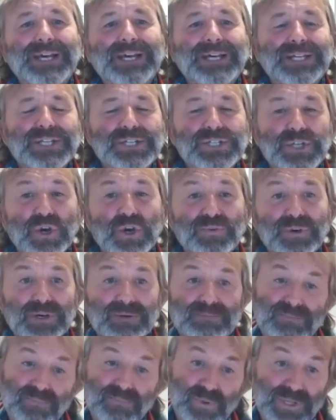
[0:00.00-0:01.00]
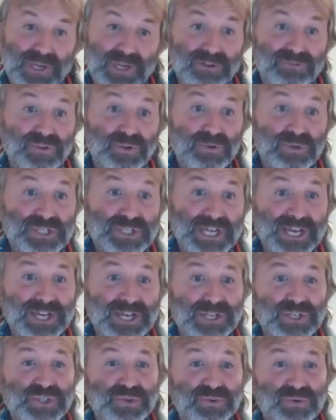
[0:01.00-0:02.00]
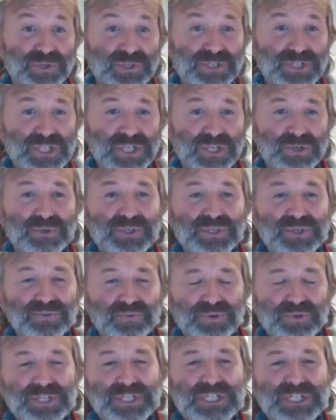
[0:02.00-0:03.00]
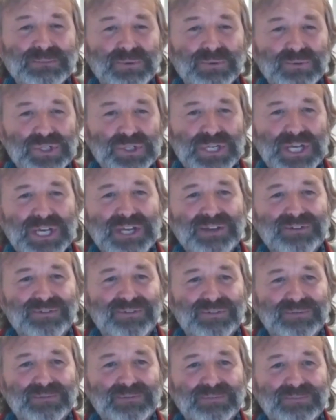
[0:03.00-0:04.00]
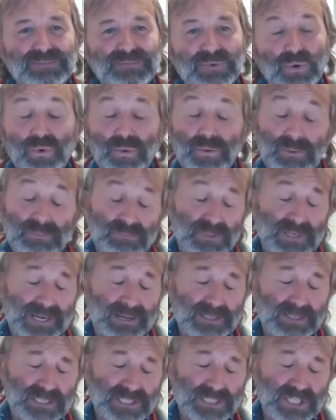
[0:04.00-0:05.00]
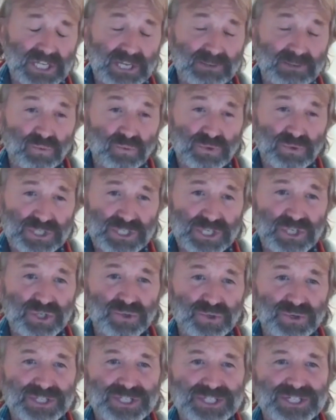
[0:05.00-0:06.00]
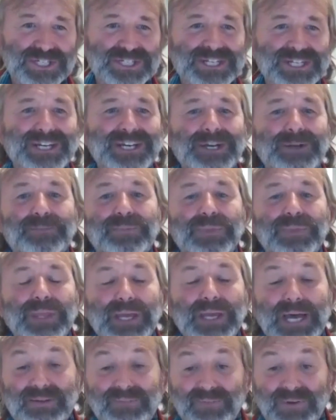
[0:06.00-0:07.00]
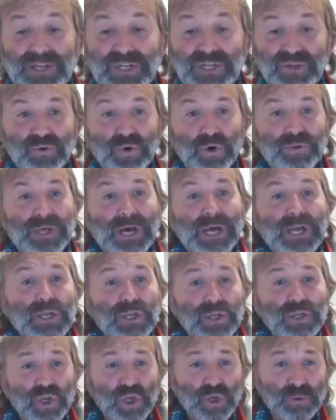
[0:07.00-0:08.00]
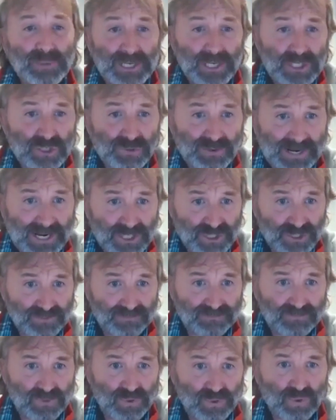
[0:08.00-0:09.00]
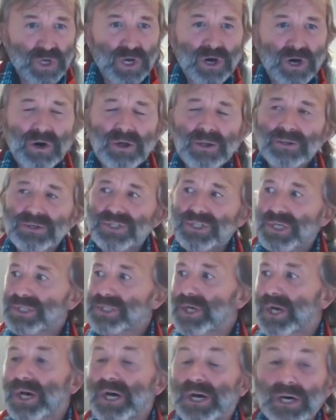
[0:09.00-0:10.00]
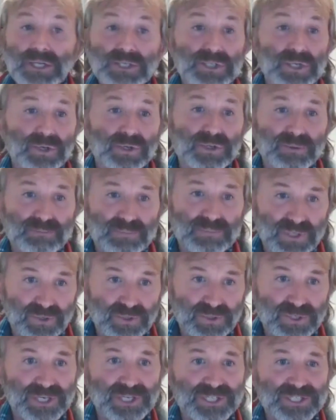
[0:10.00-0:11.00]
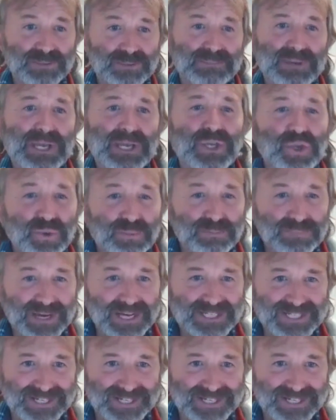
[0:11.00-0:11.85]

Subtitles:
so that within a few seconds you've got a series of reasonable, safe, or perhaps slightly more risky choices, and then you've got that human interaction. You can't just ask a computer to make you better.